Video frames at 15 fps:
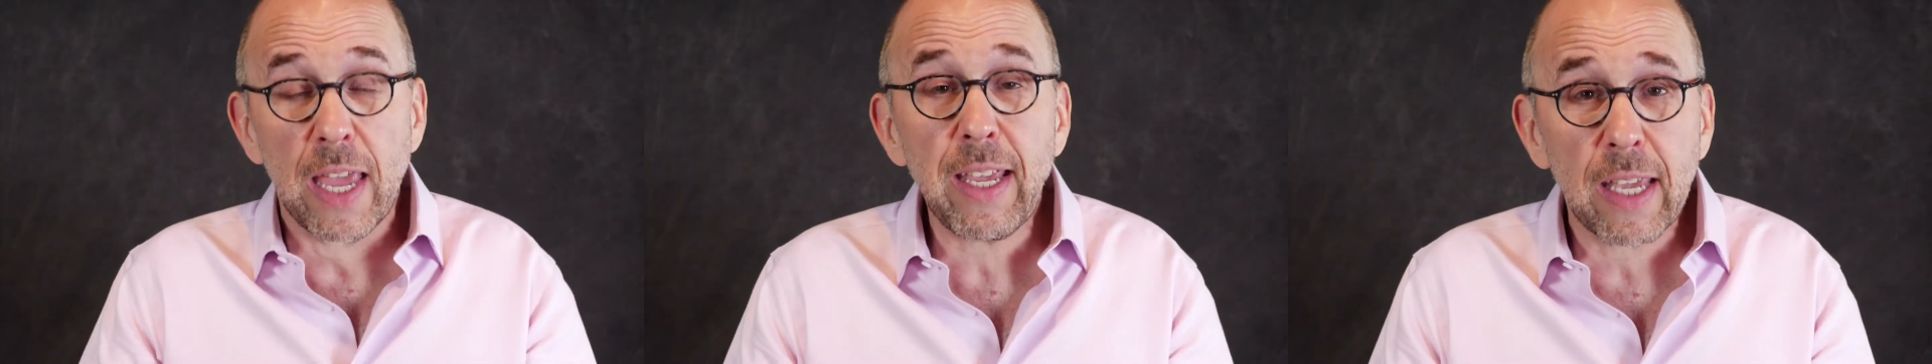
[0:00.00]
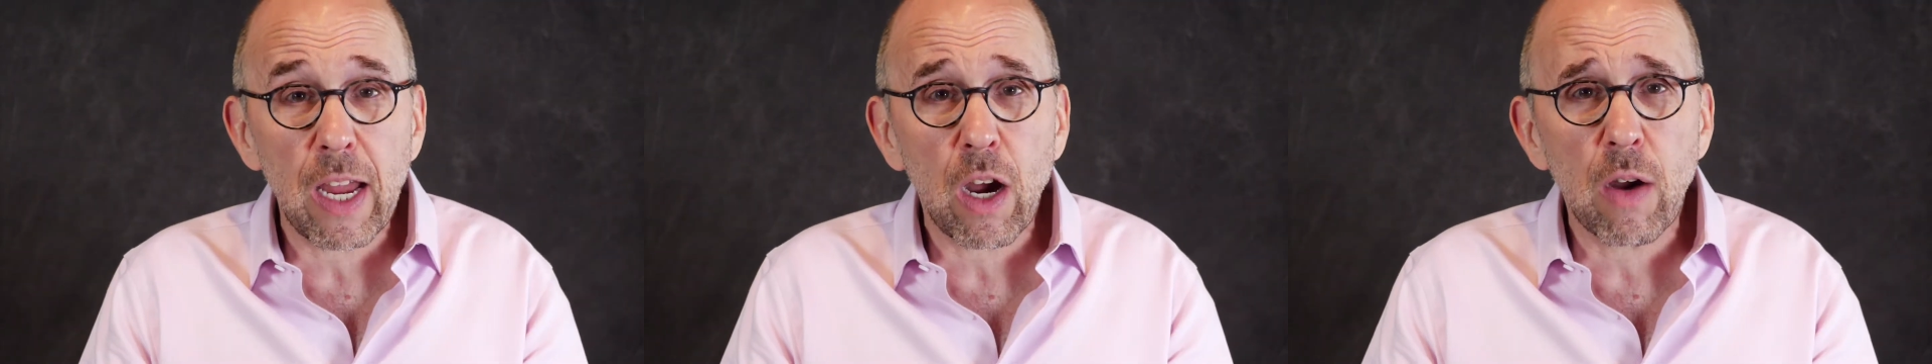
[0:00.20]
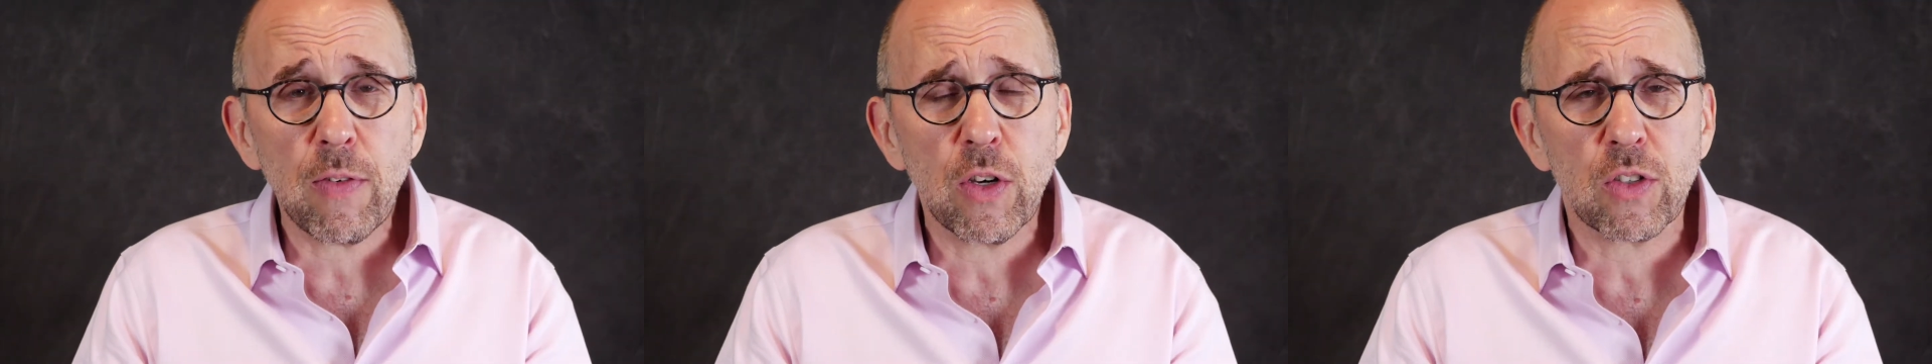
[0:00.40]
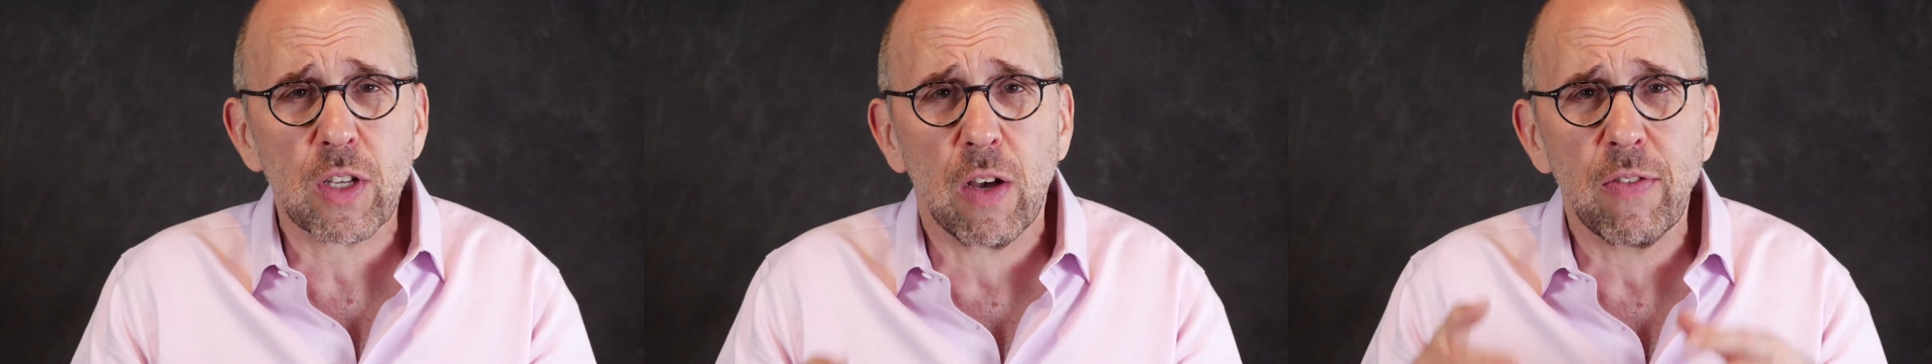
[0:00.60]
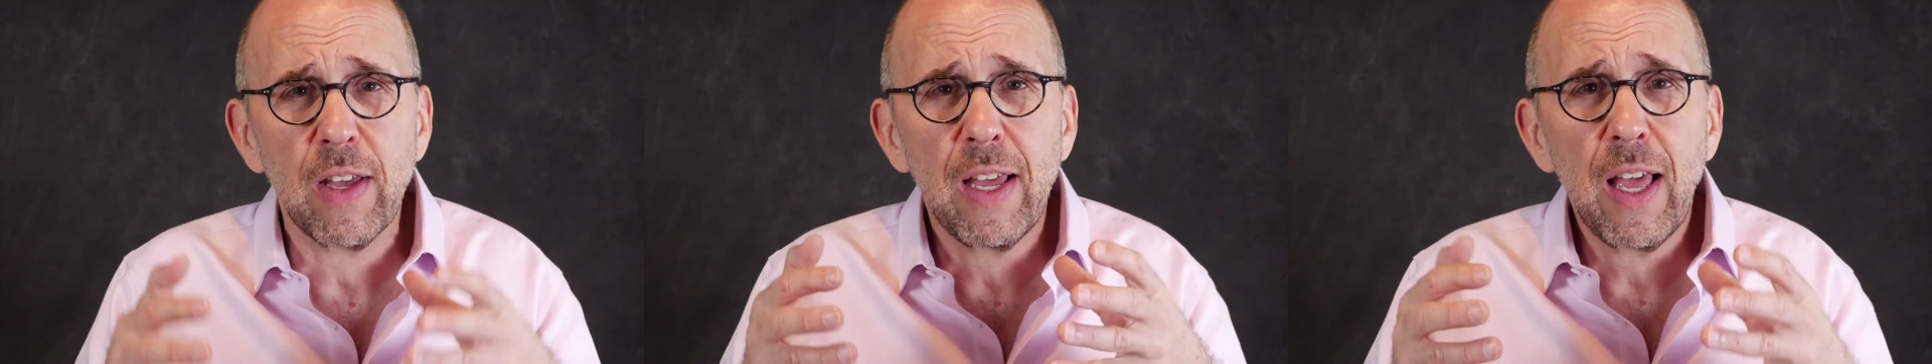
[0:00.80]
take care of
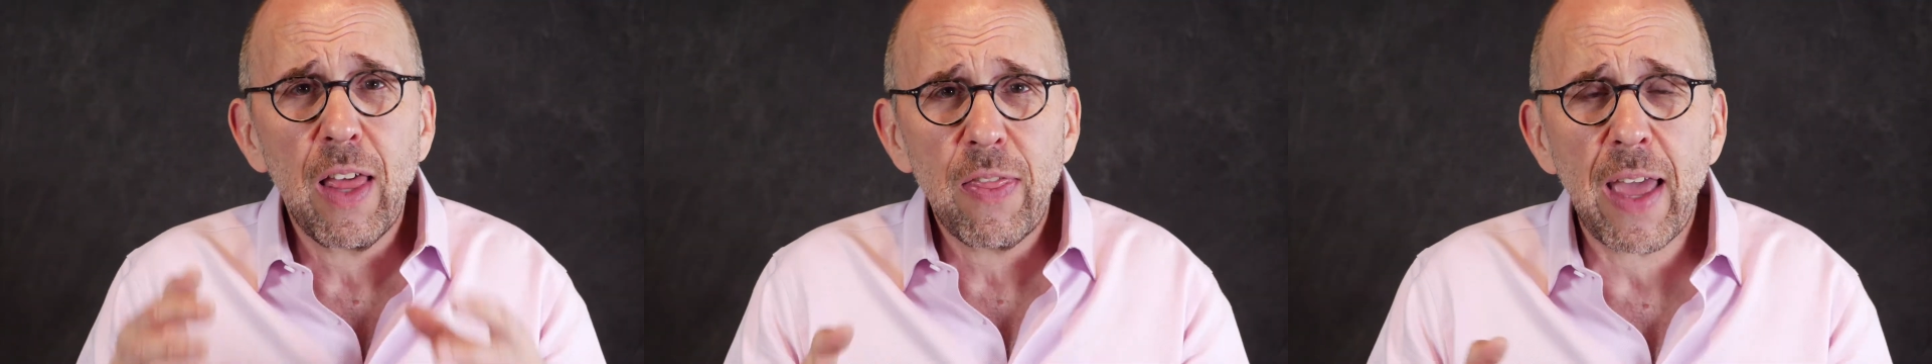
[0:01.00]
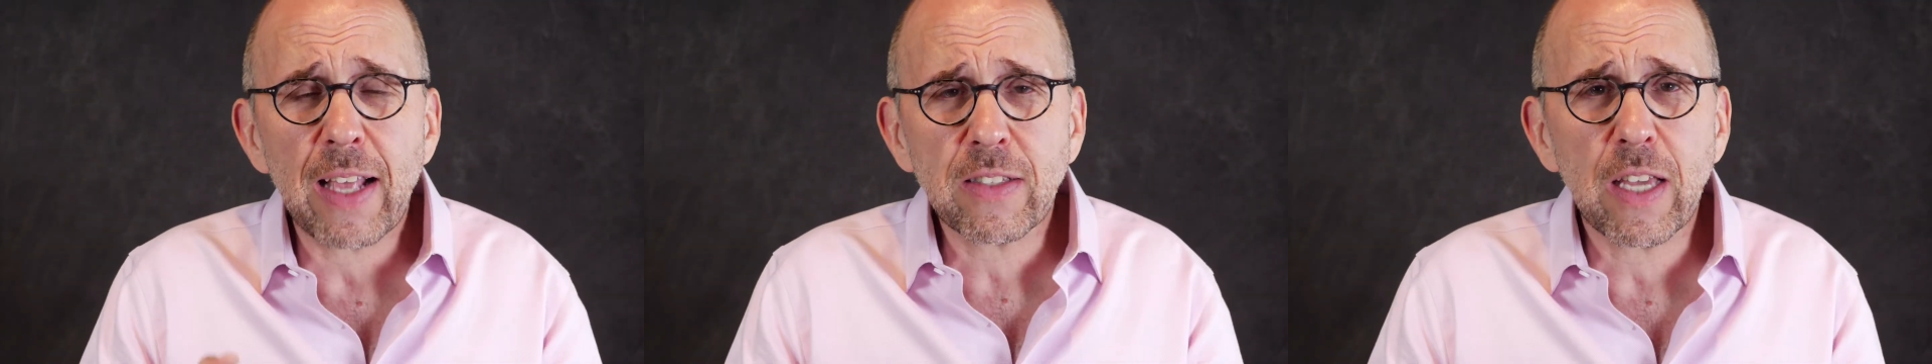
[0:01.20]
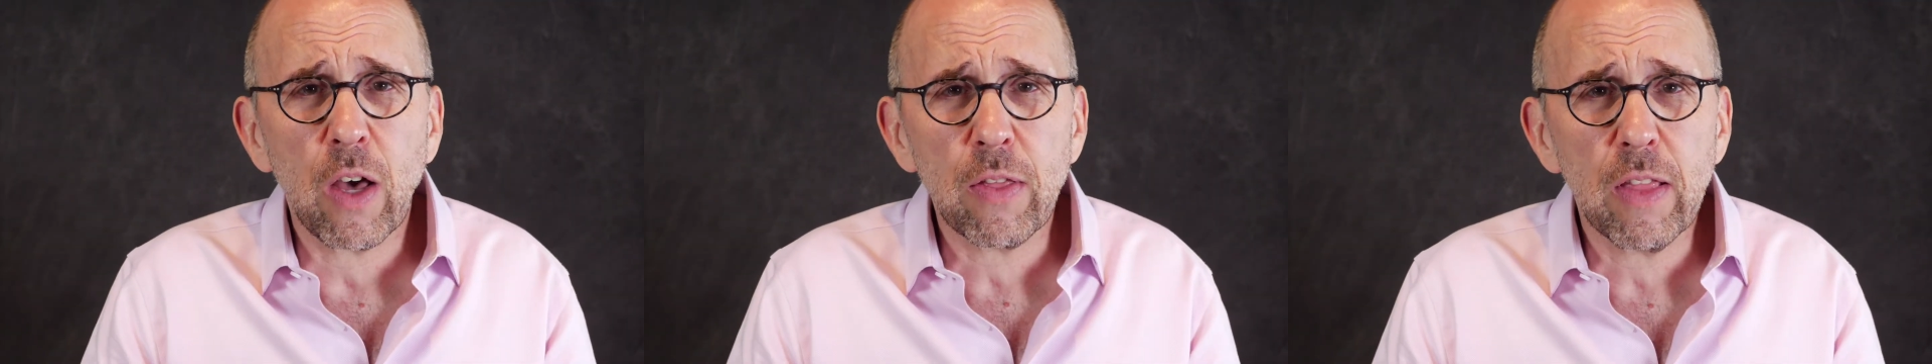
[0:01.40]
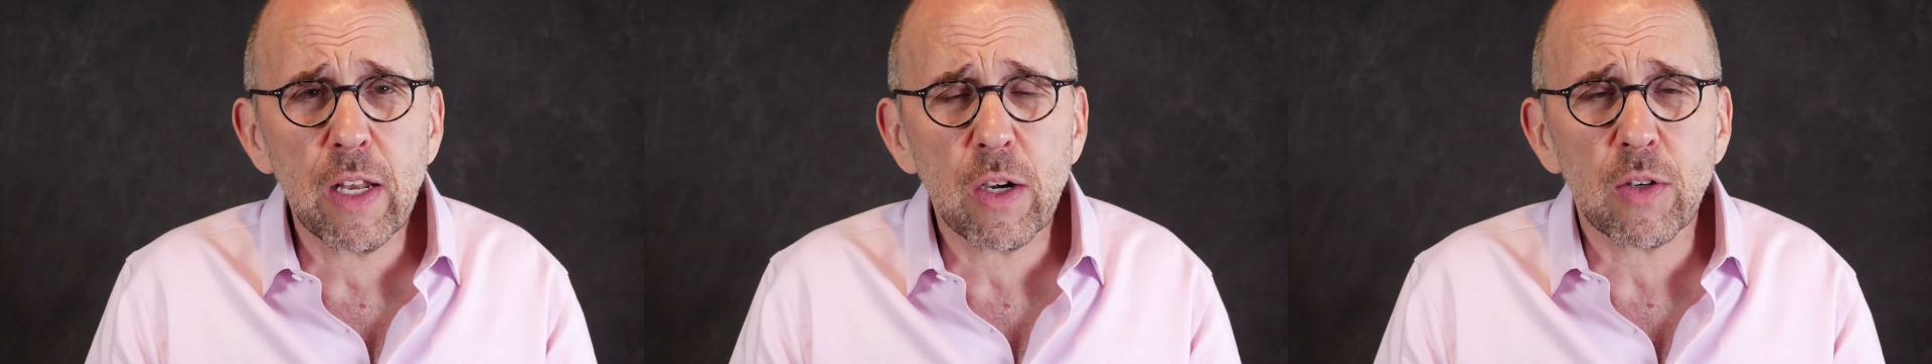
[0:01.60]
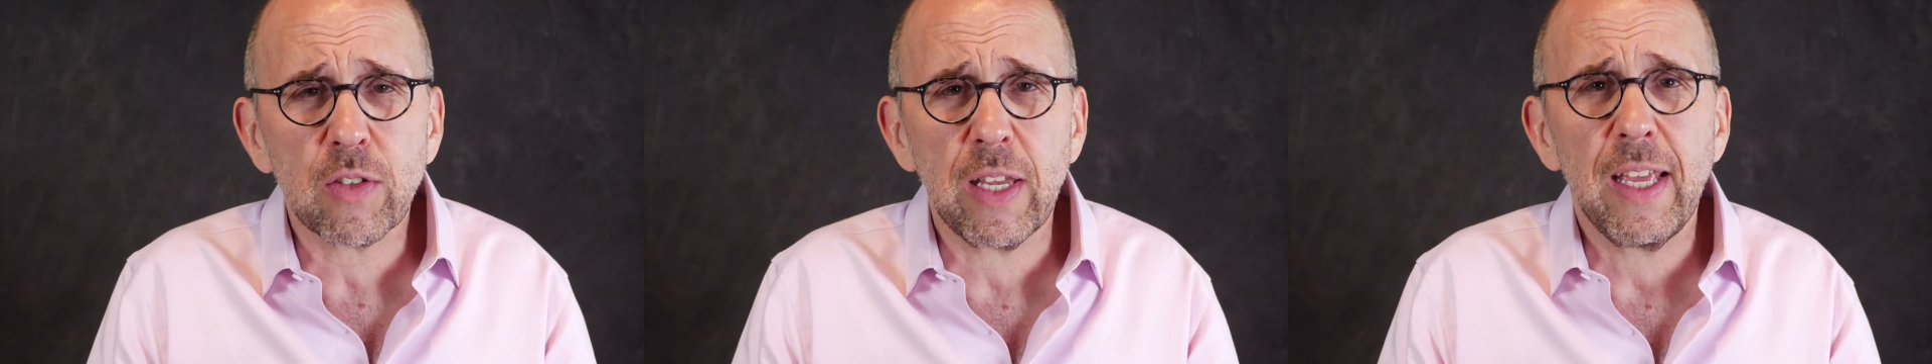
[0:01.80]
yourself. That's health
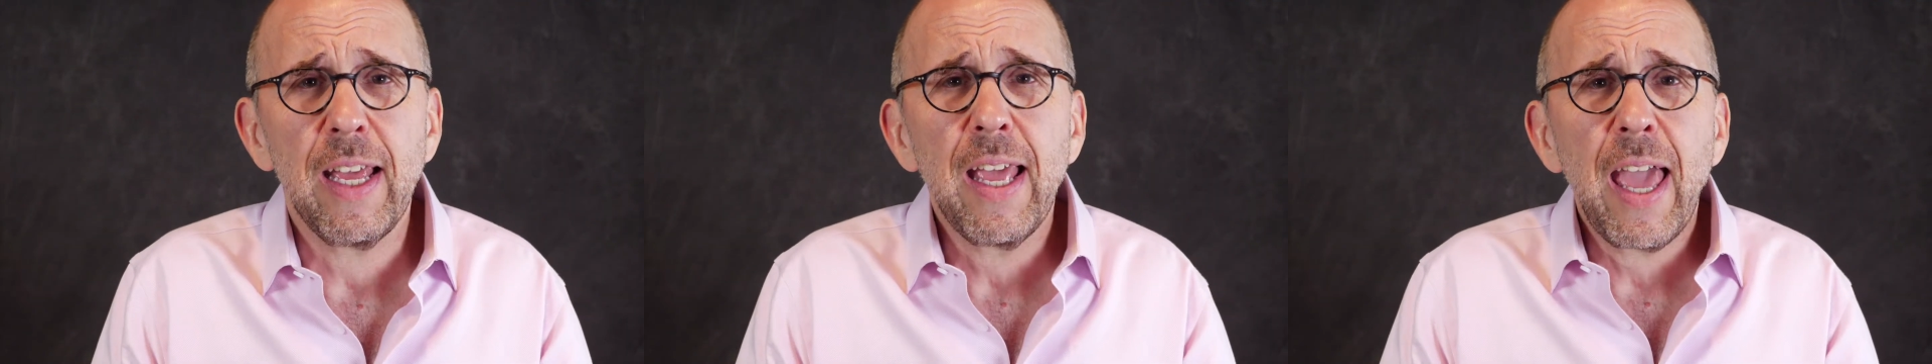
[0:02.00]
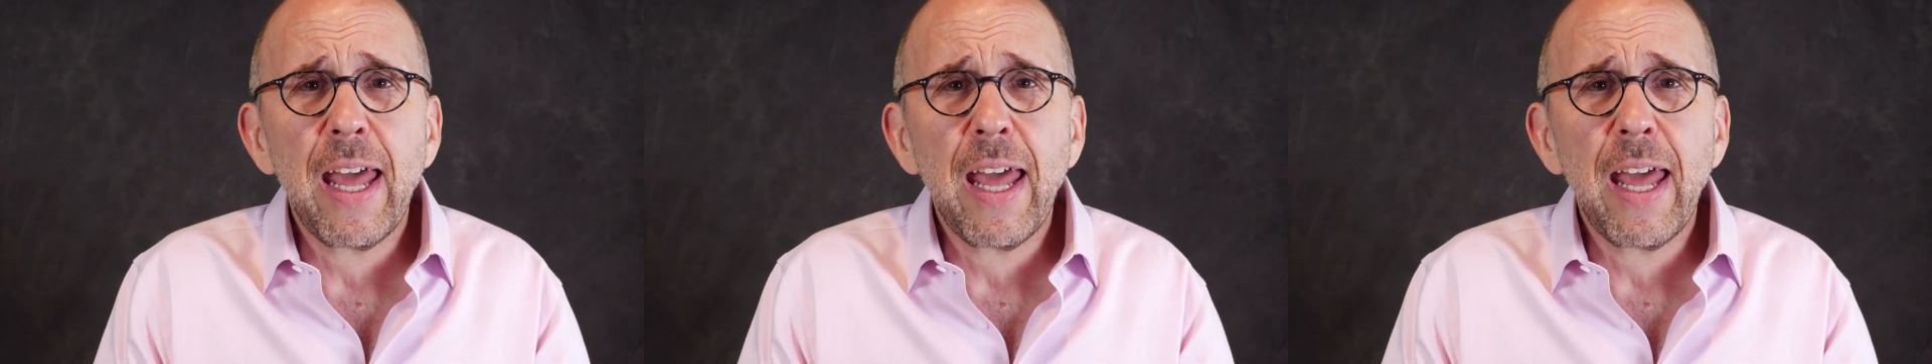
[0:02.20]
literacy.